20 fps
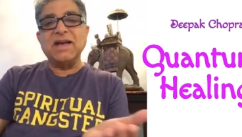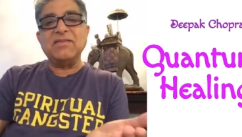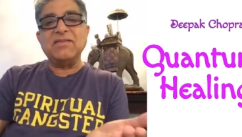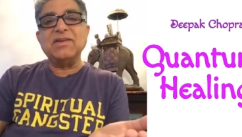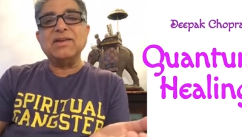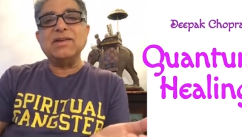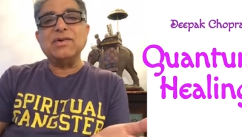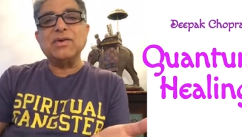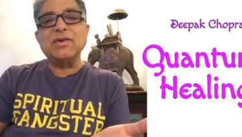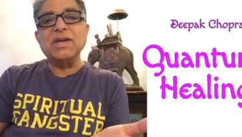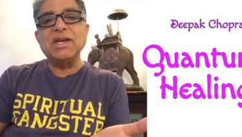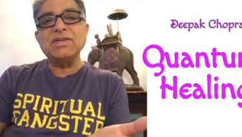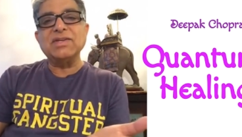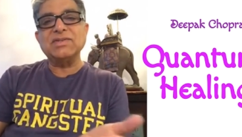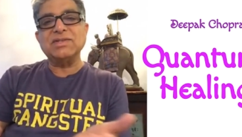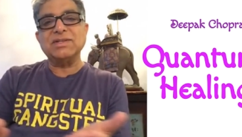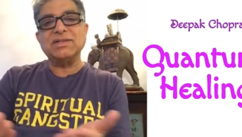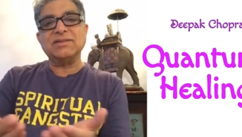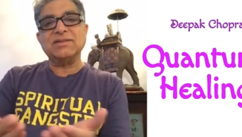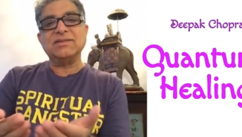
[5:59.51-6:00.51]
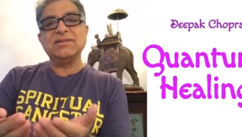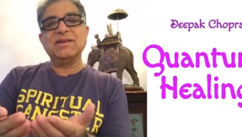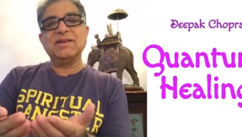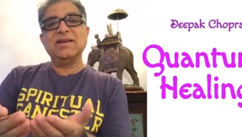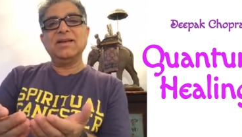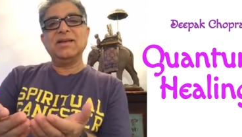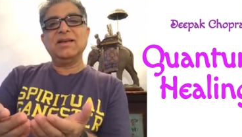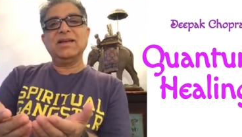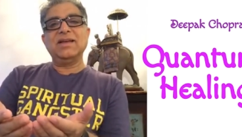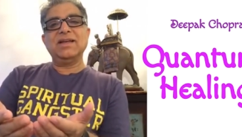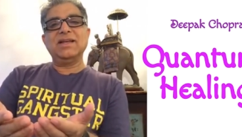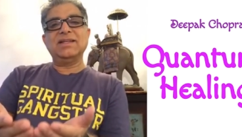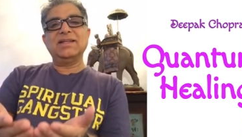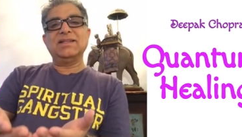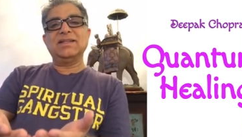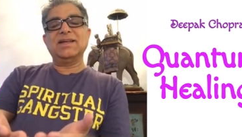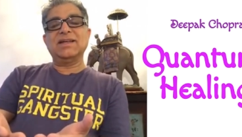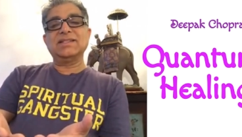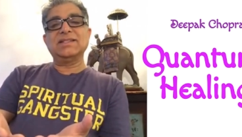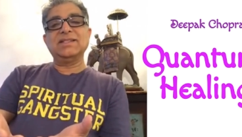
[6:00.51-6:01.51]
have a location. It
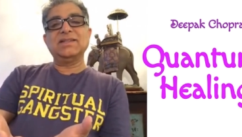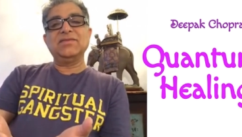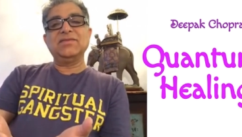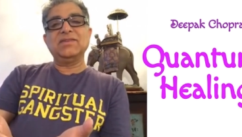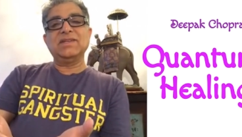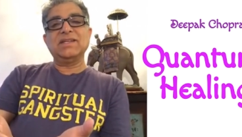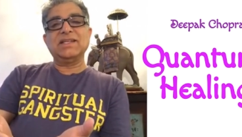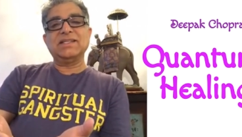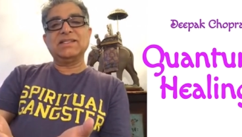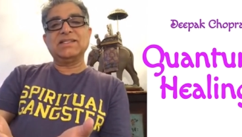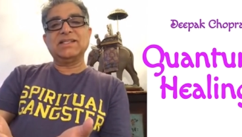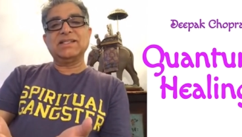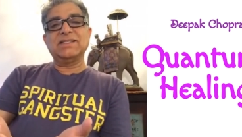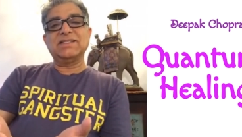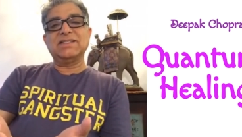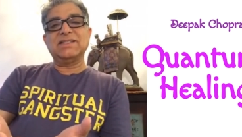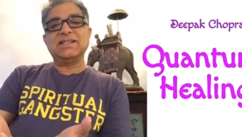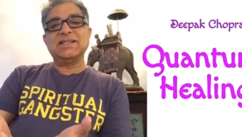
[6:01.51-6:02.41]
doesn't even exist